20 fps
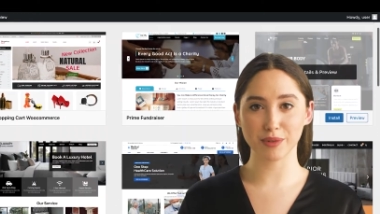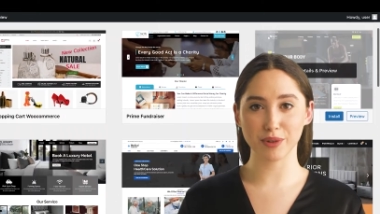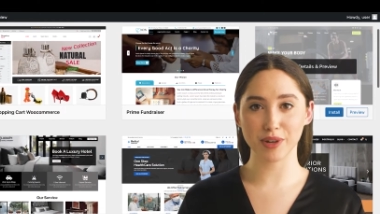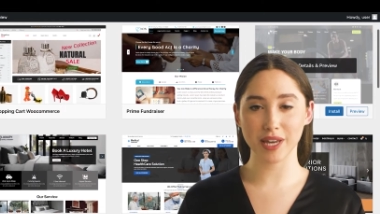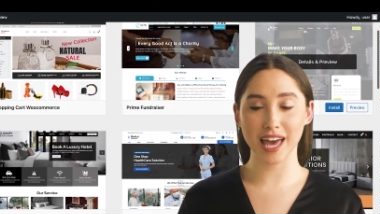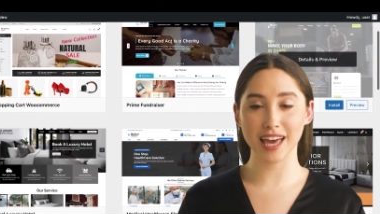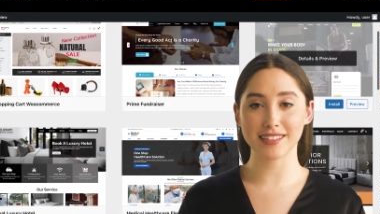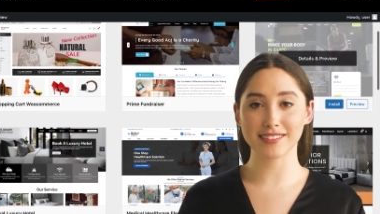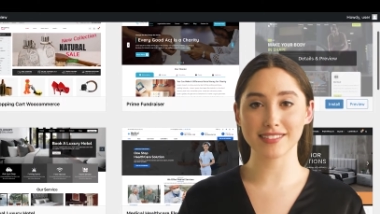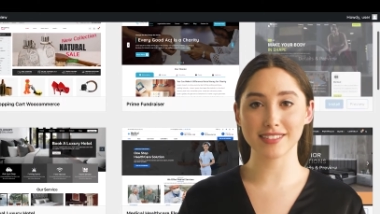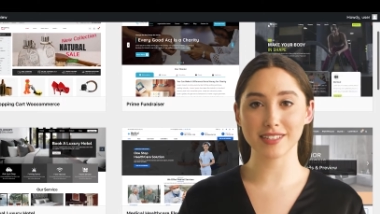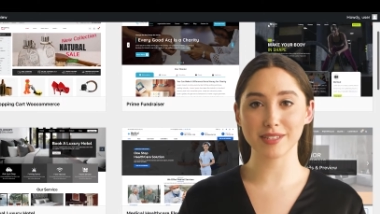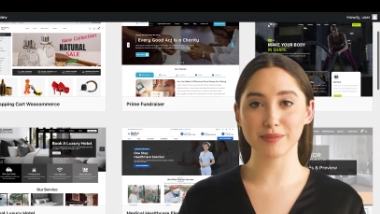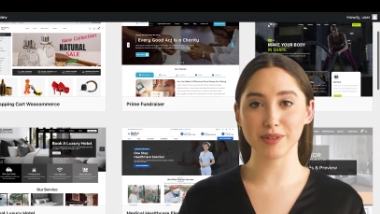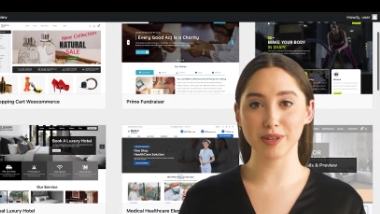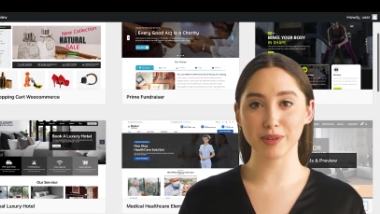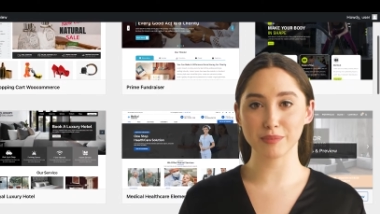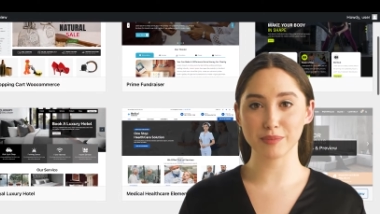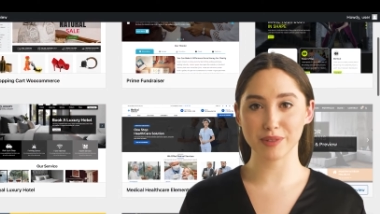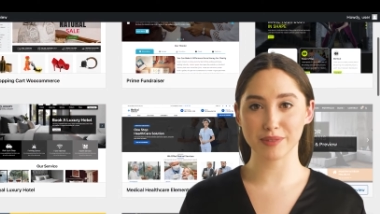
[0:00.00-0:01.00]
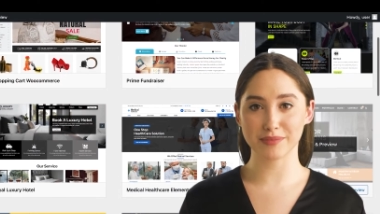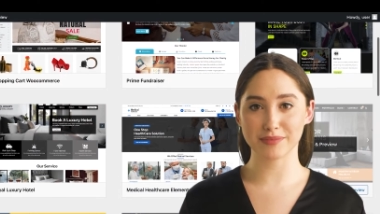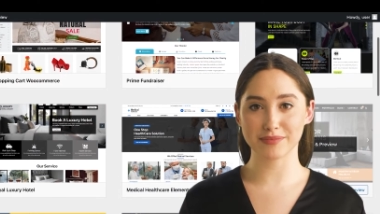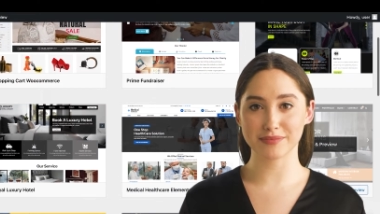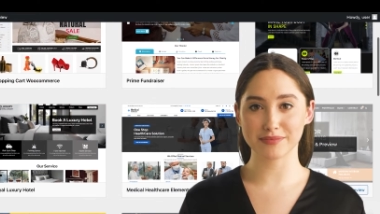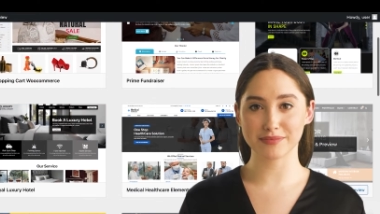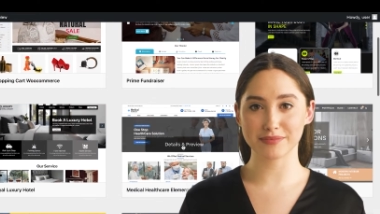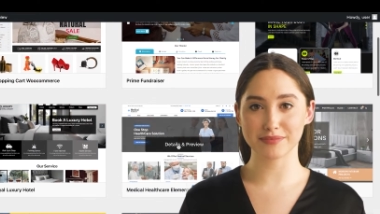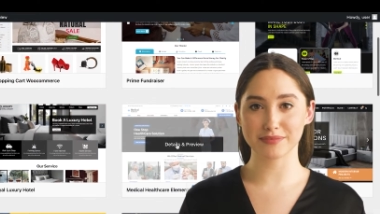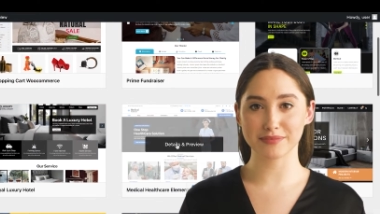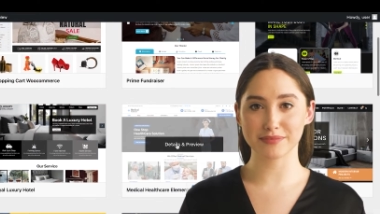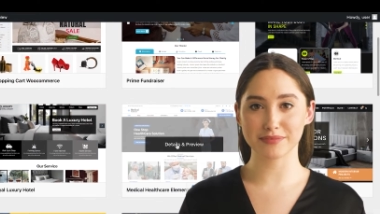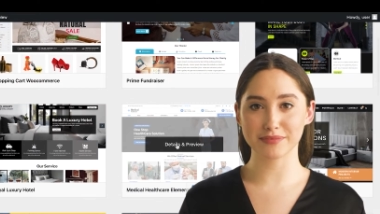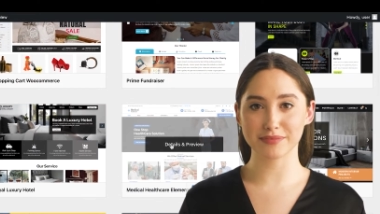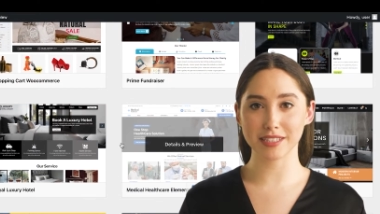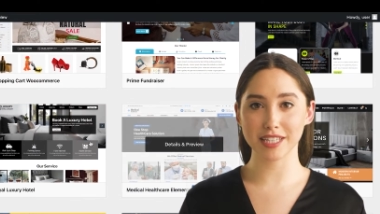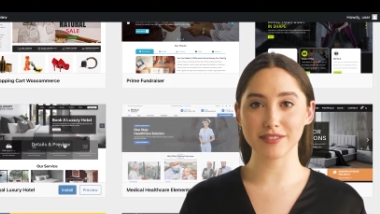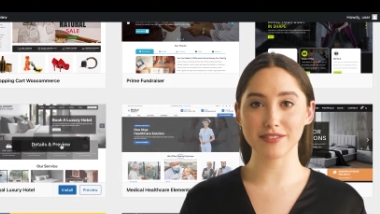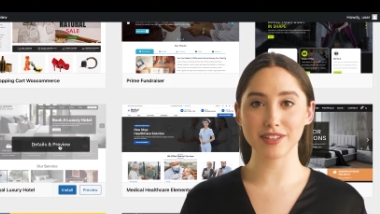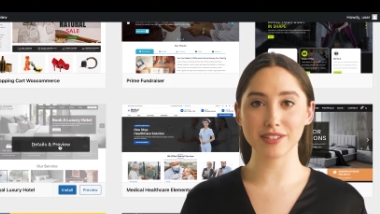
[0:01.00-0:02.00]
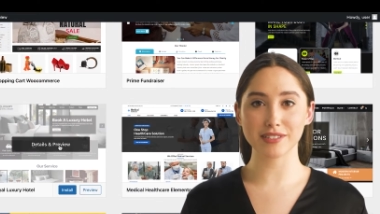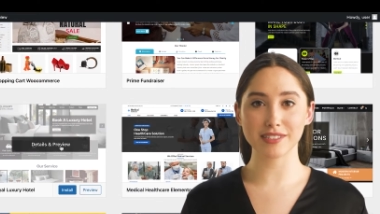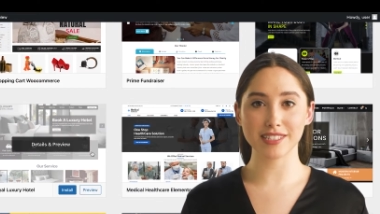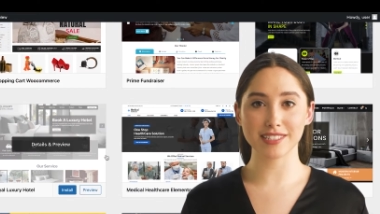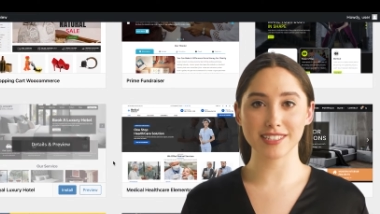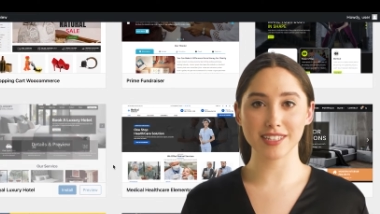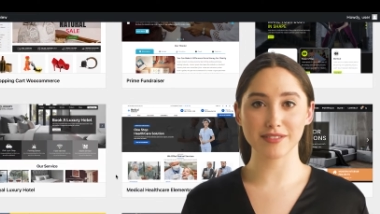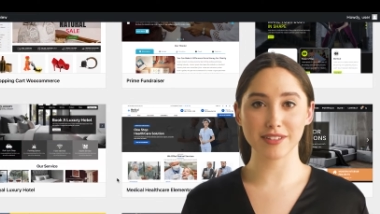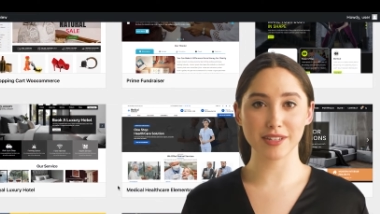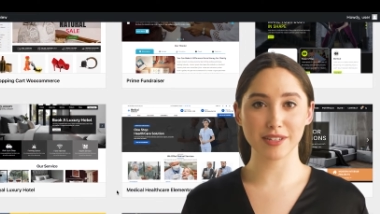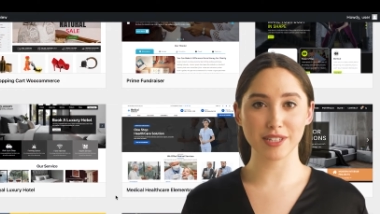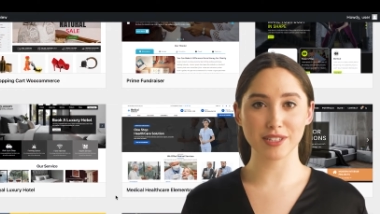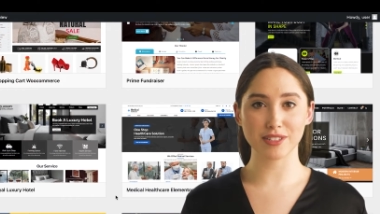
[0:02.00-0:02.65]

or ask the developer. If you specifically